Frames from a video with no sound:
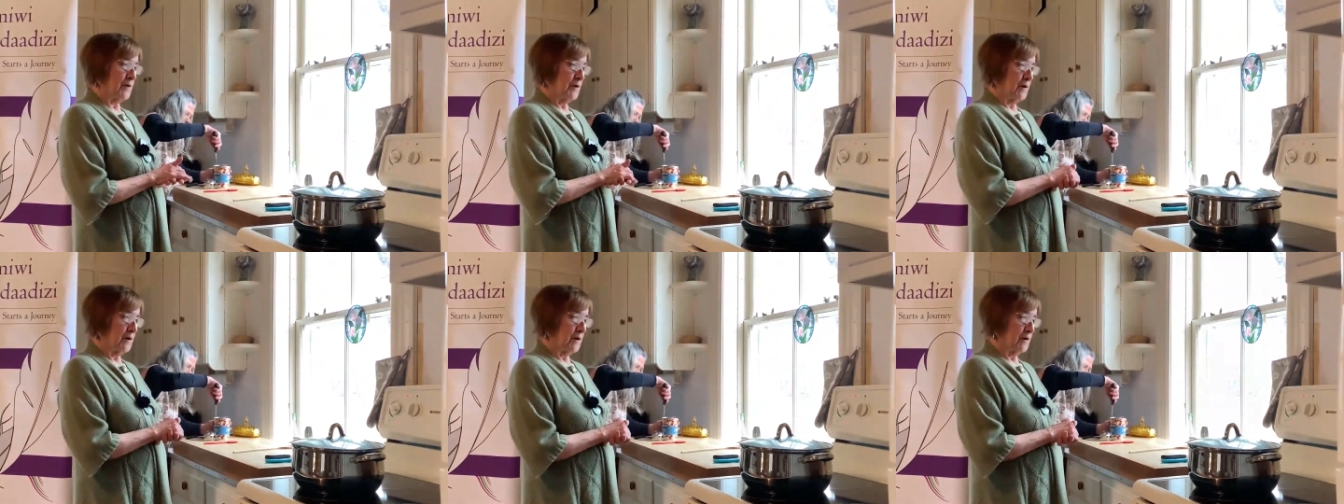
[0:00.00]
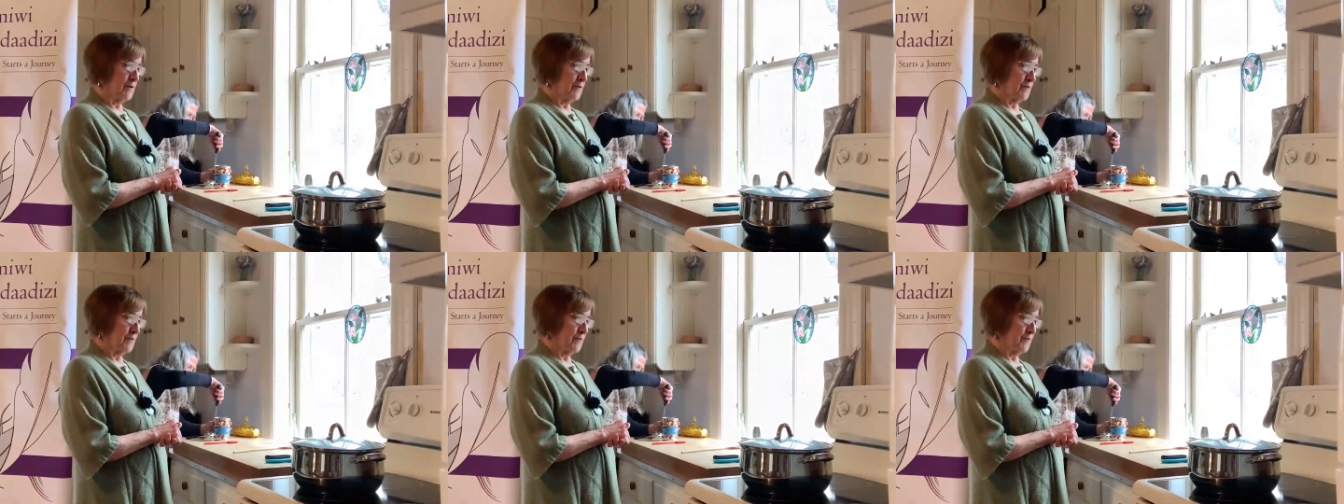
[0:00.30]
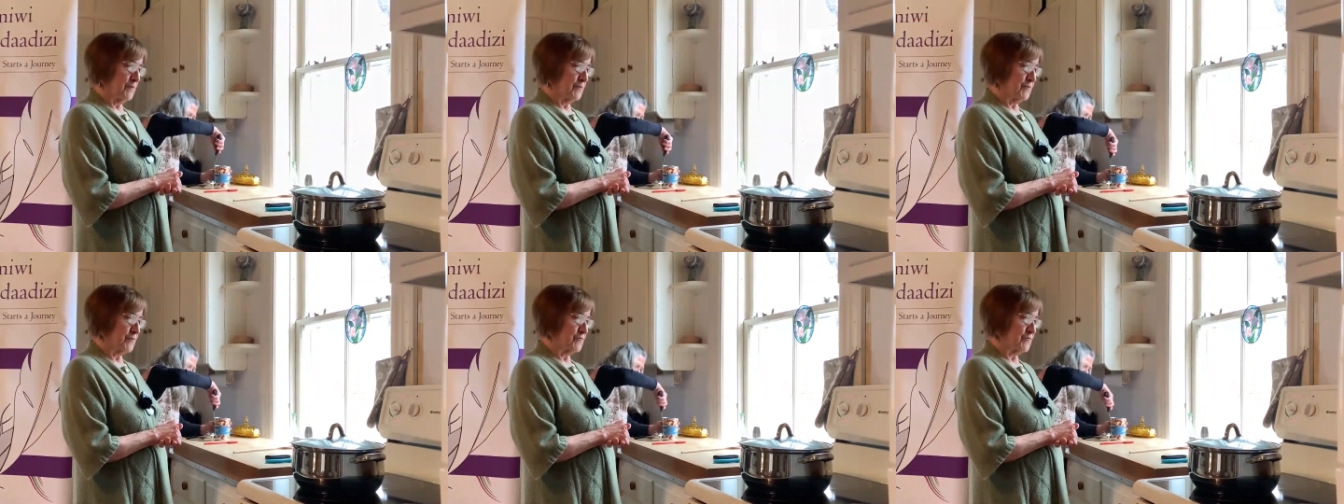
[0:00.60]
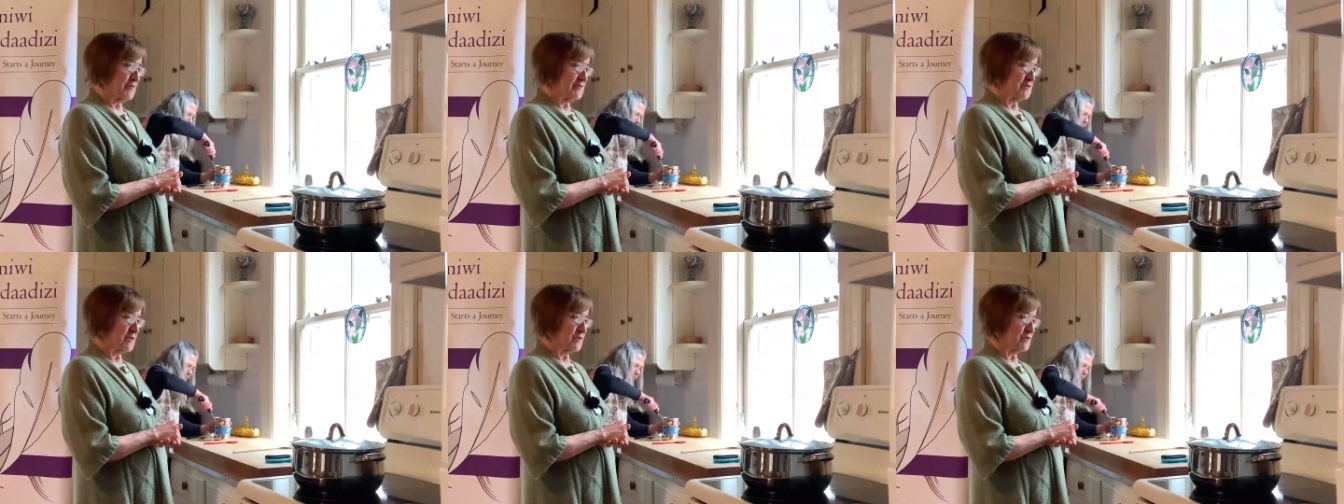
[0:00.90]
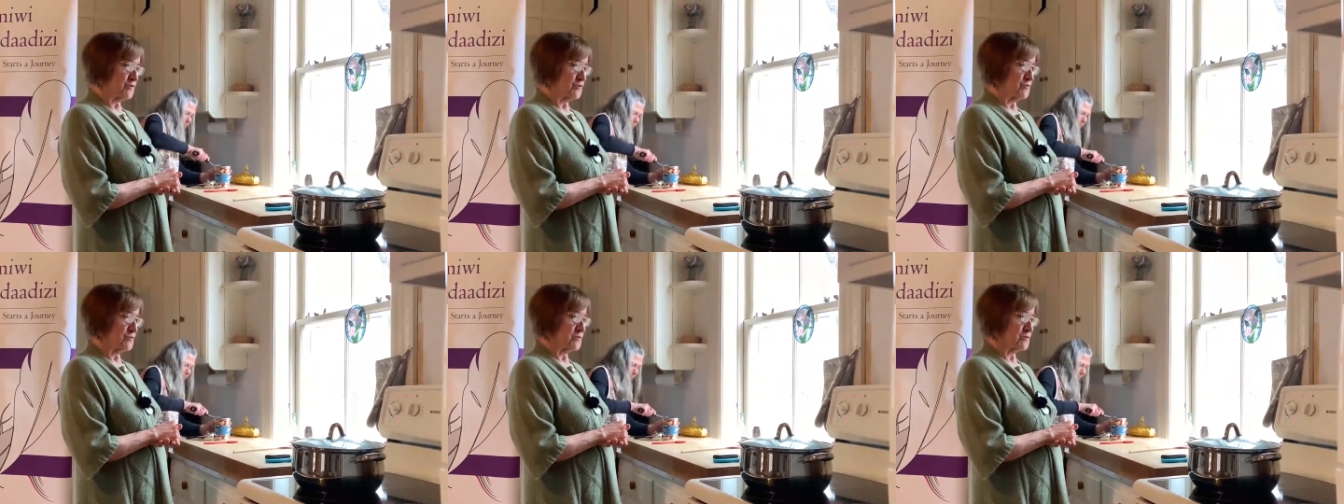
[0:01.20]
uh, Three
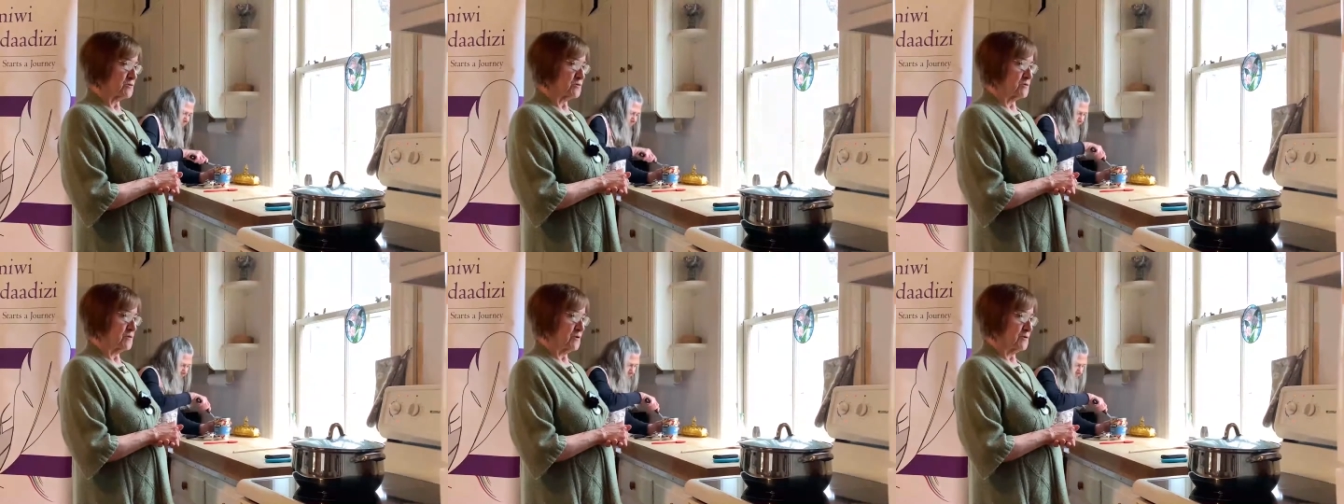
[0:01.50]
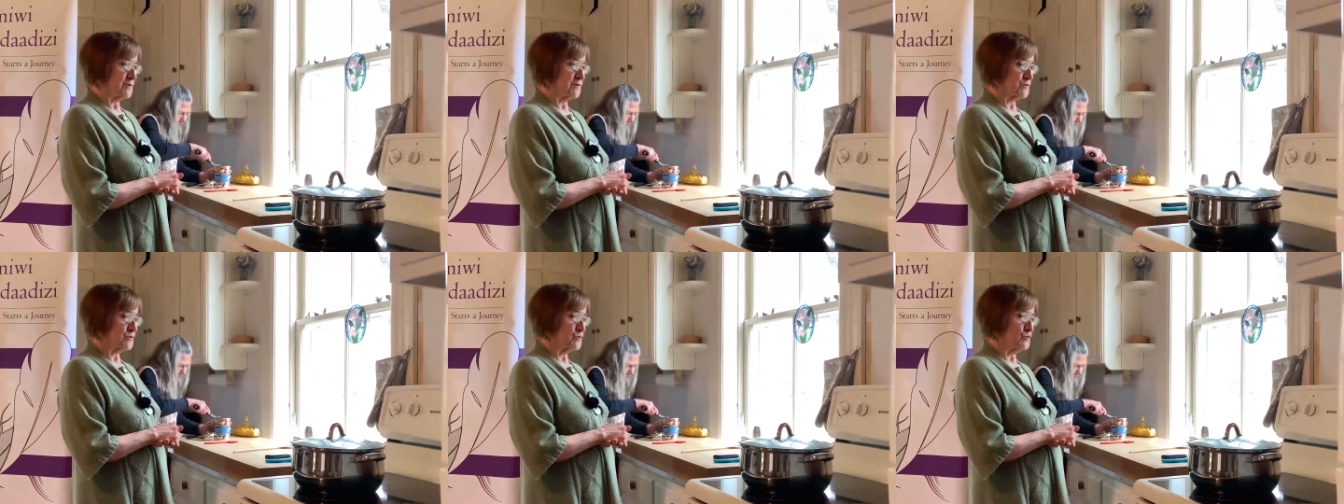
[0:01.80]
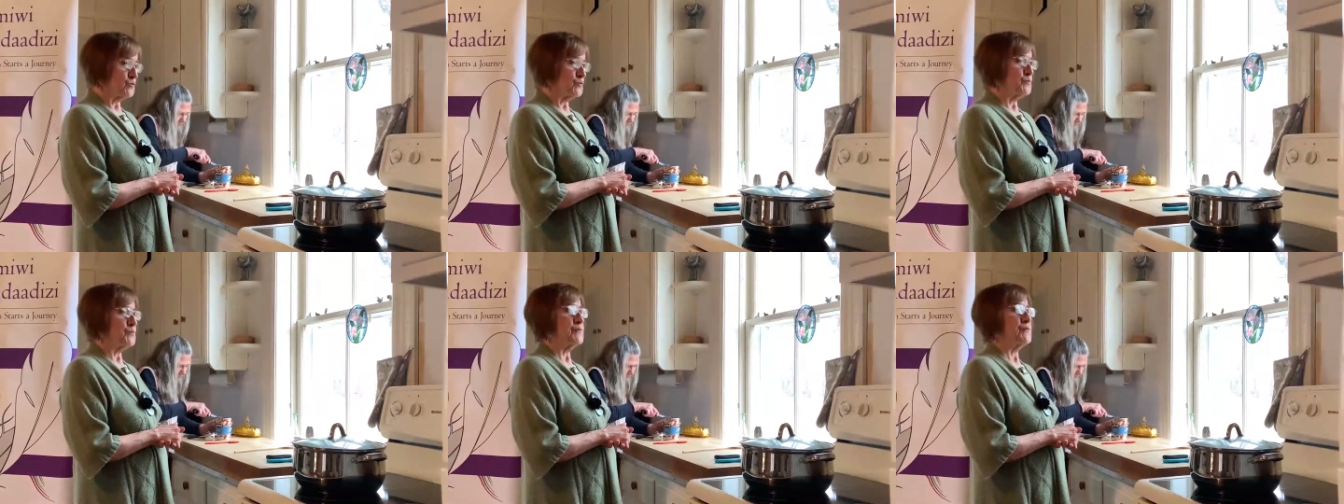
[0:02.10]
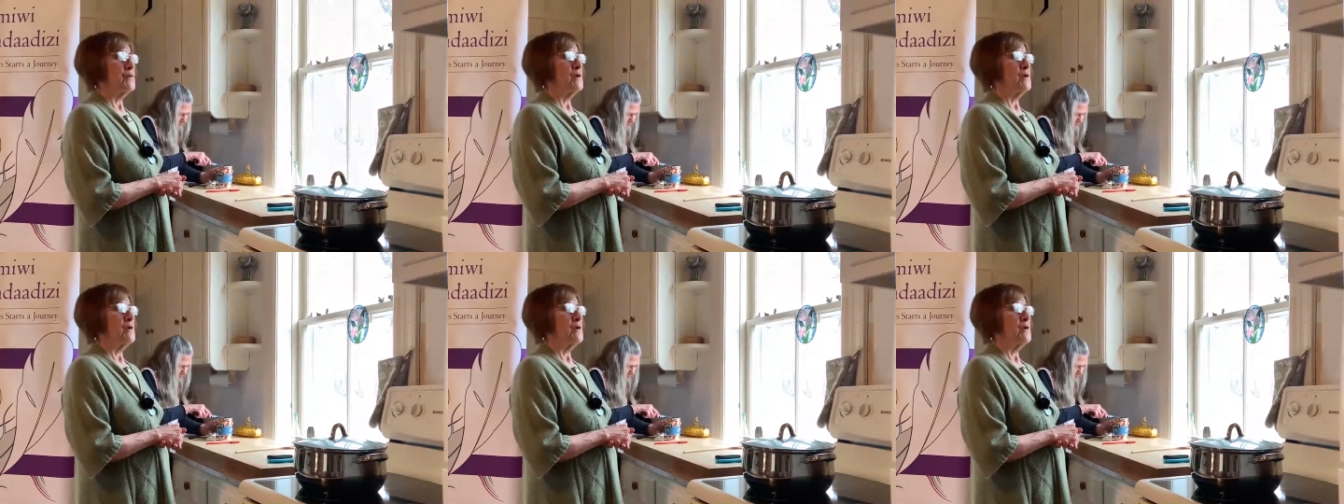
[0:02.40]
Sisters soup,